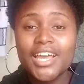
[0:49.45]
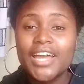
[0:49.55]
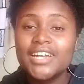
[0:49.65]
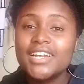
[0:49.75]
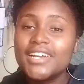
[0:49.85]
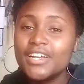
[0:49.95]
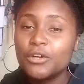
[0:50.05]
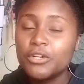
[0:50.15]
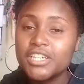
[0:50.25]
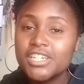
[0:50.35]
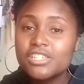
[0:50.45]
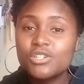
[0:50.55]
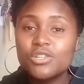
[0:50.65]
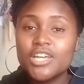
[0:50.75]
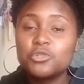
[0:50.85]
Kindly click on it
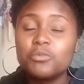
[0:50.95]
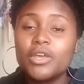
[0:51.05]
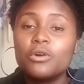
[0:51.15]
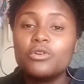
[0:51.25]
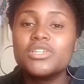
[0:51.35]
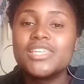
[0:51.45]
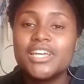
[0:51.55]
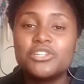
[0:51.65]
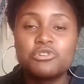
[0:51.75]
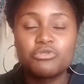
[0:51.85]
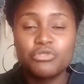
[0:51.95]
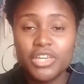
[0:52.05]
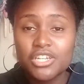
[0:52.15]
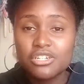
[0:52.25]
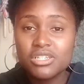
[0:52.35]
so that you may always get
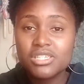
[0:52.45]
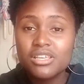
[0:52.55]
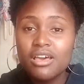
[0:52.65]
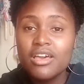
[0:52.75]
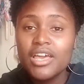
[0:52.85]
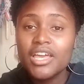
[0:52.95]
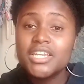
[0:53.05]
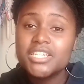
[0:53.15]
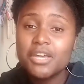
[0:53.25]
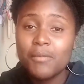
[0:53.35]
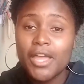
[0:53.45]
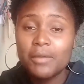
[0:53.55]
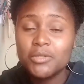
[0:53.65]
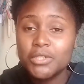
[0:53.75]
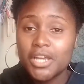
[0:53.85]
notifications anytime I
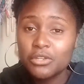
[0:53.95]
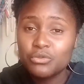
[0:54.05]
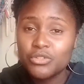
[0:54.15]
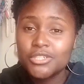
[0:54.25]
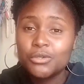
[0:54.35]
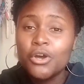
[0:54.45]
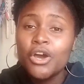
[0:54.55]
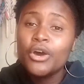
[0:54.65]
upload a new video.